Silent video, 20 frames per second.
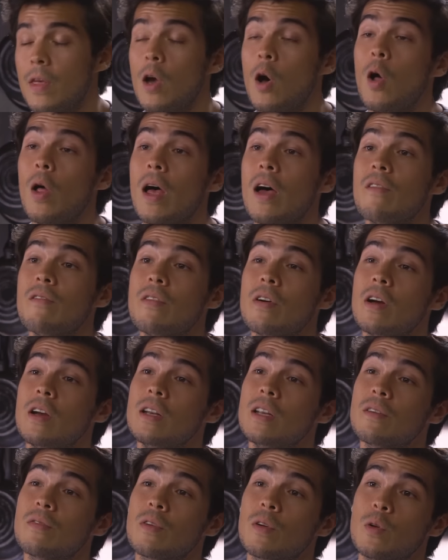They all have very
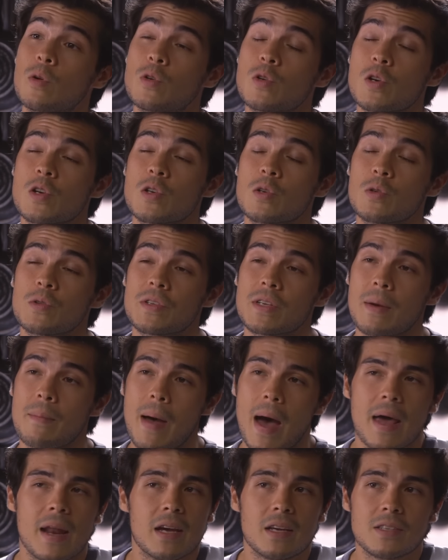different nutritional
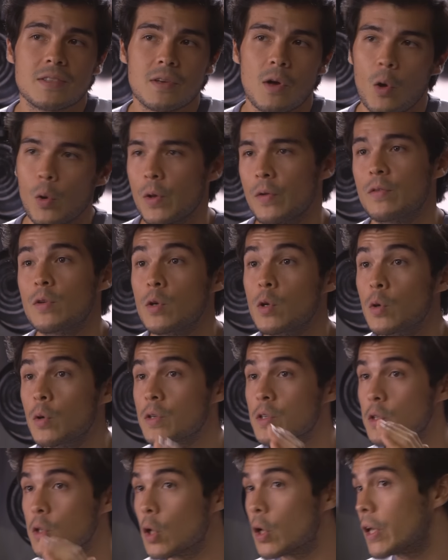schematics. All you have to do
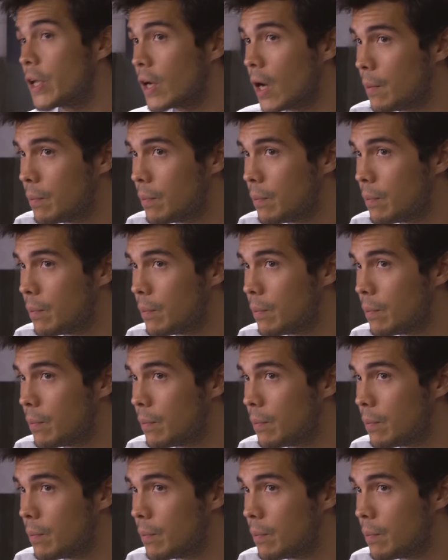is look it